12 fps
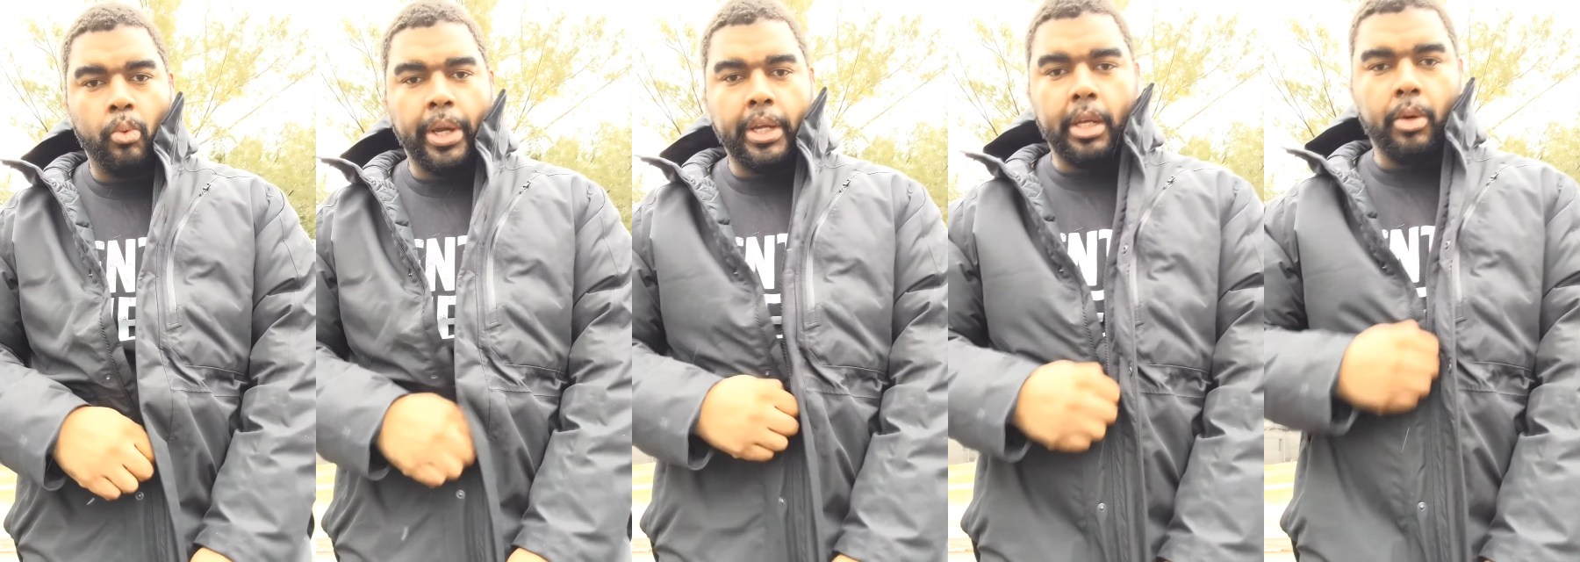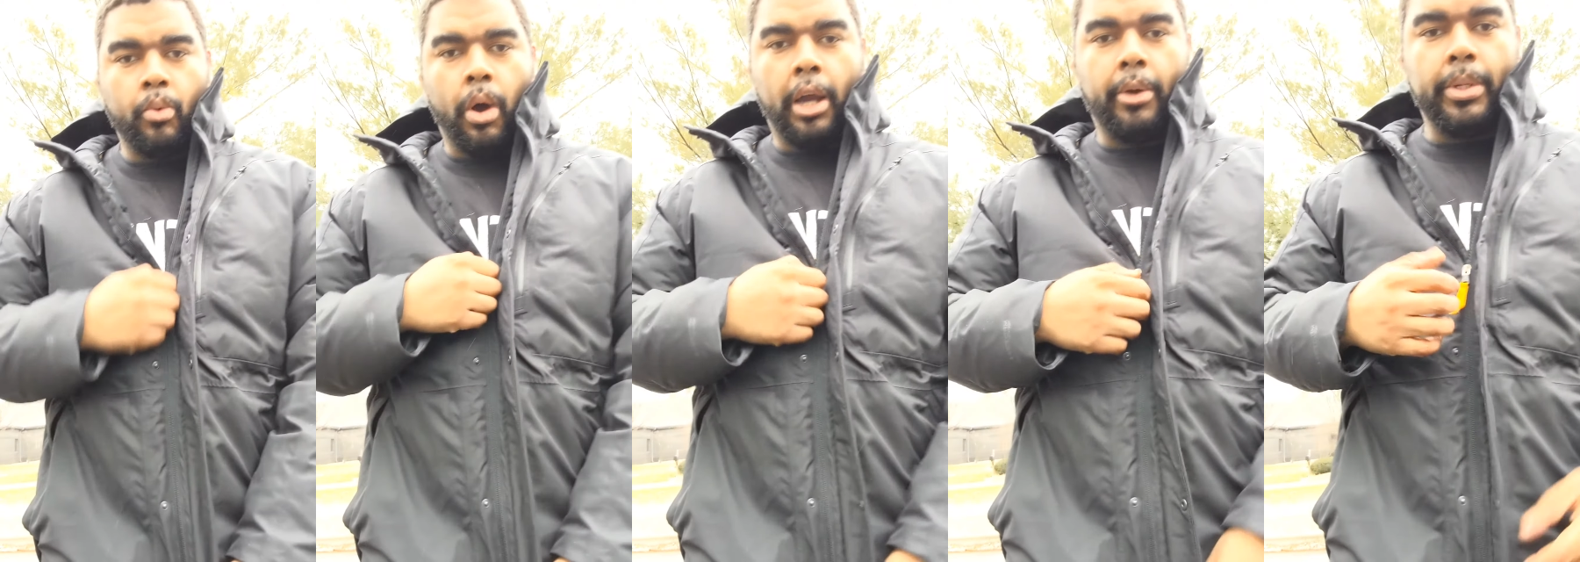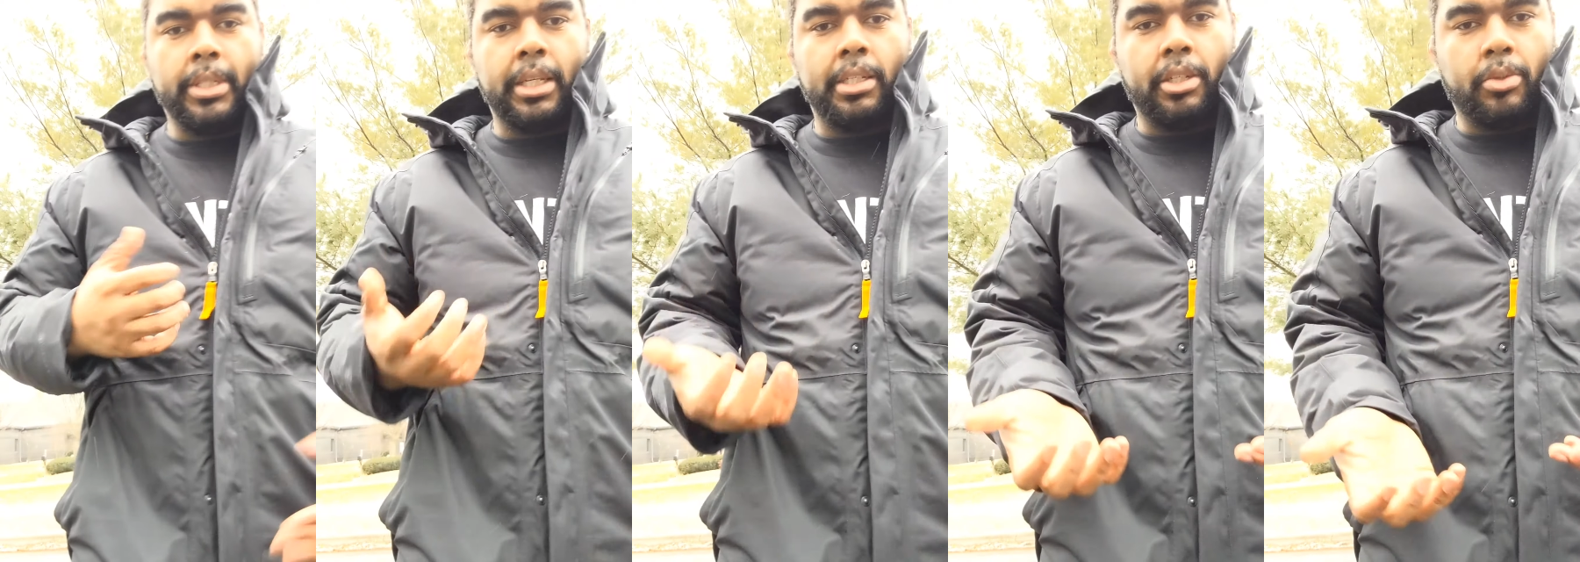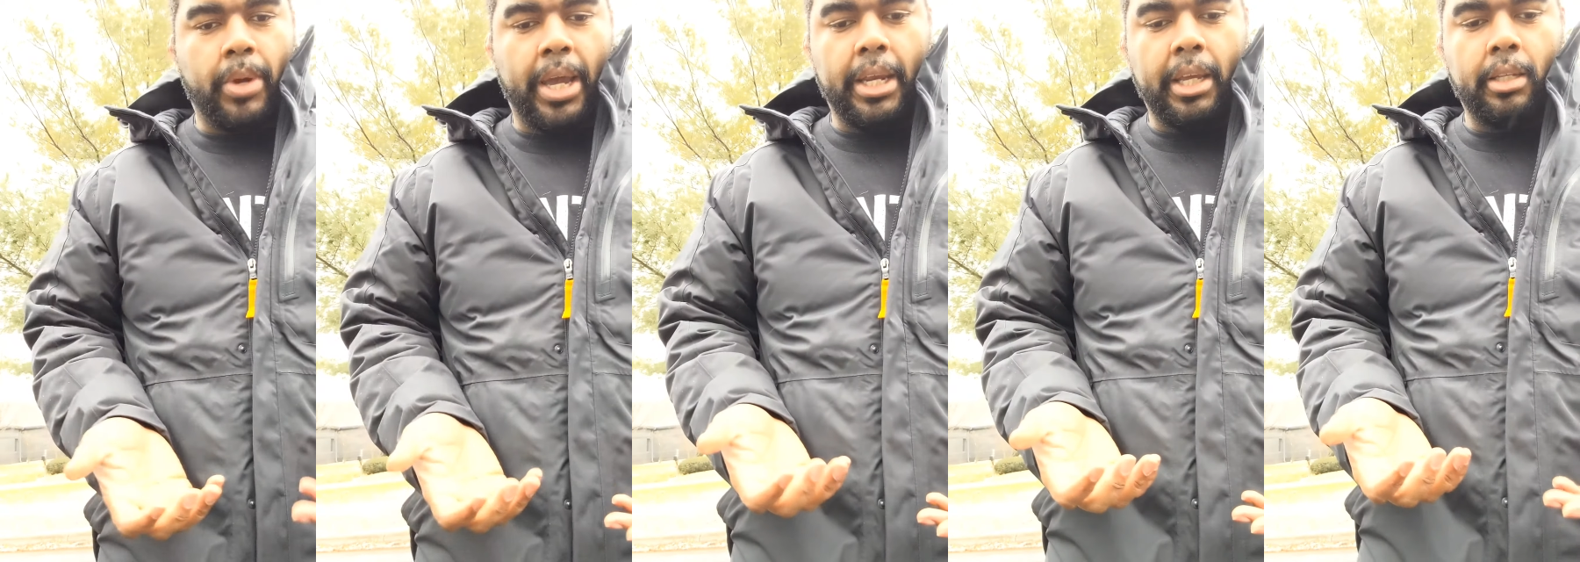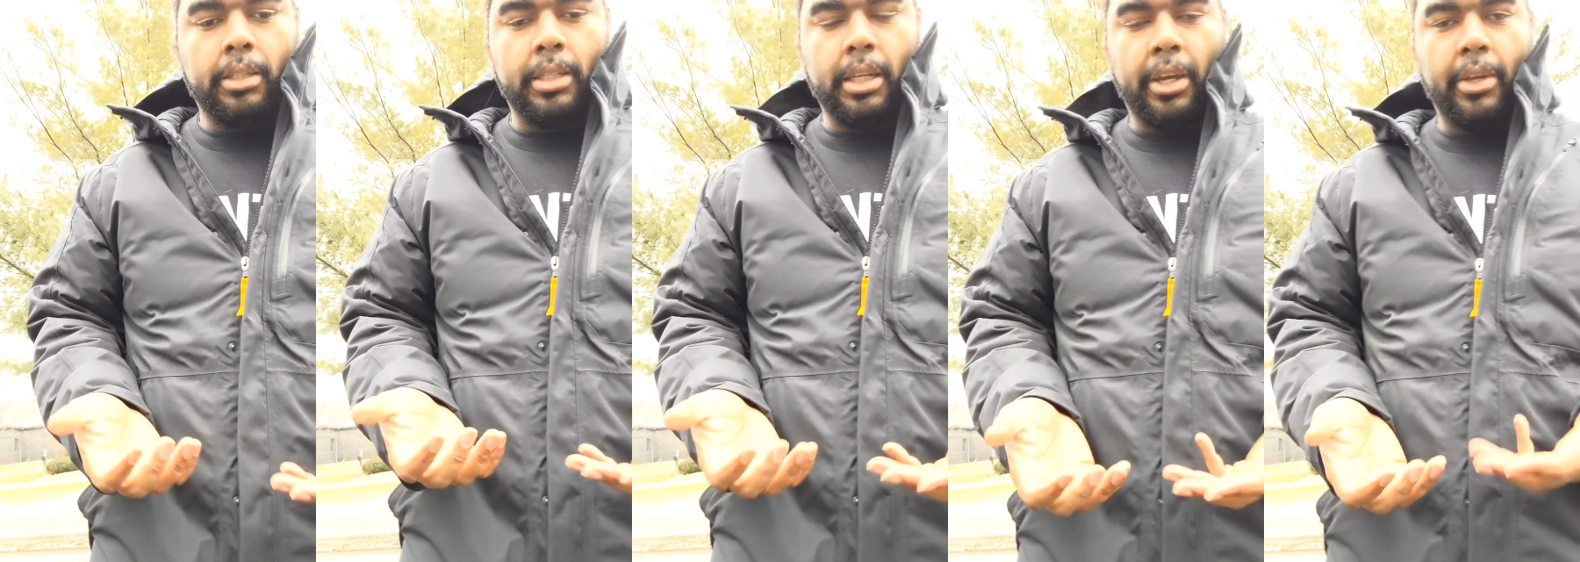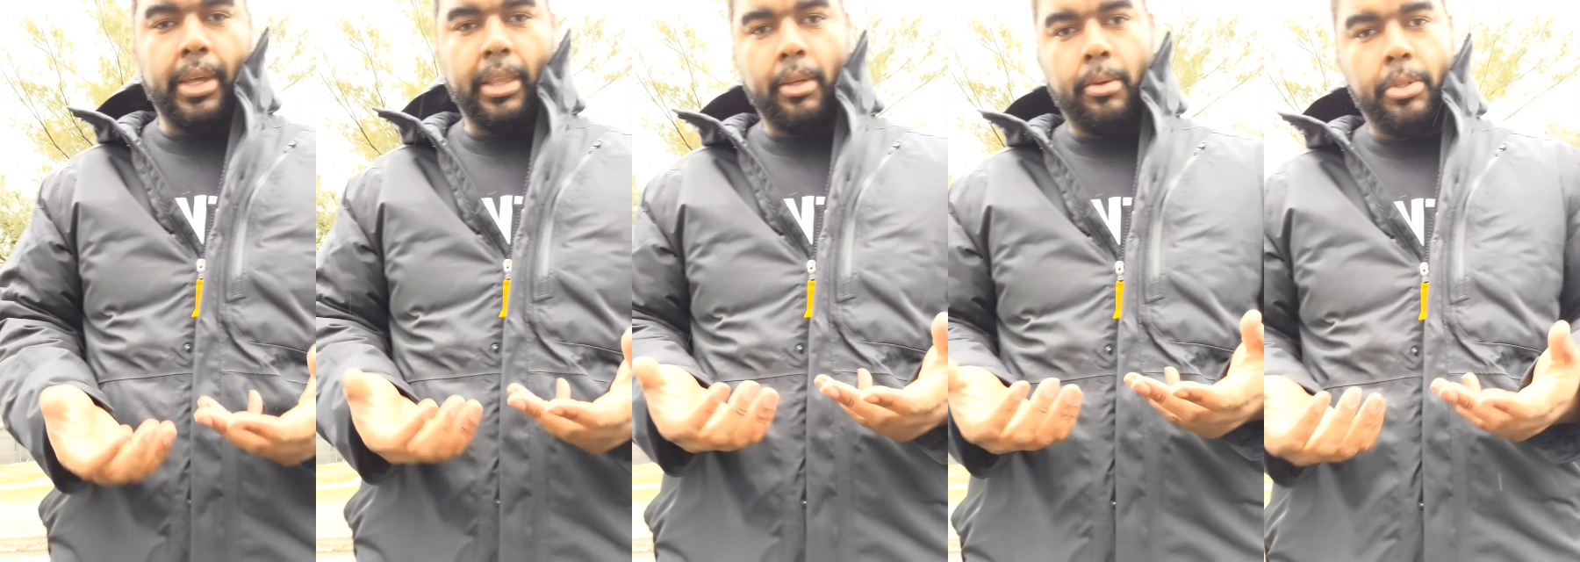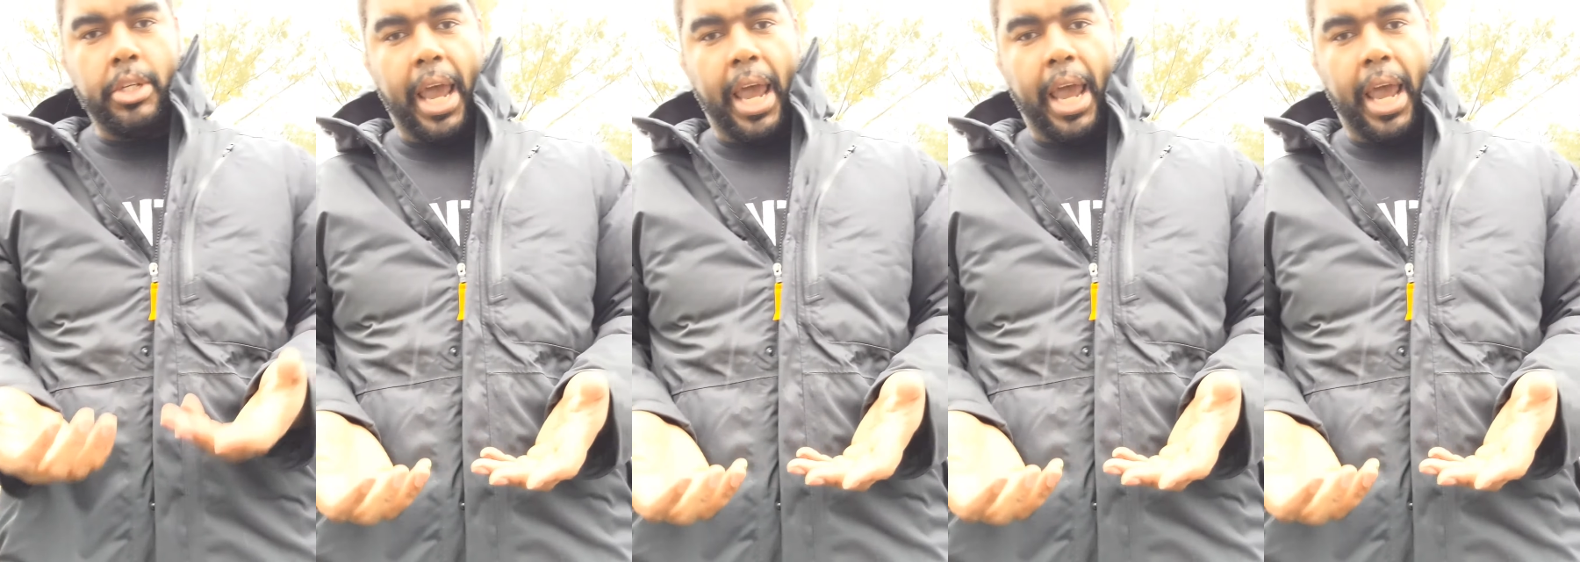wind and water resistance rating to tell you that the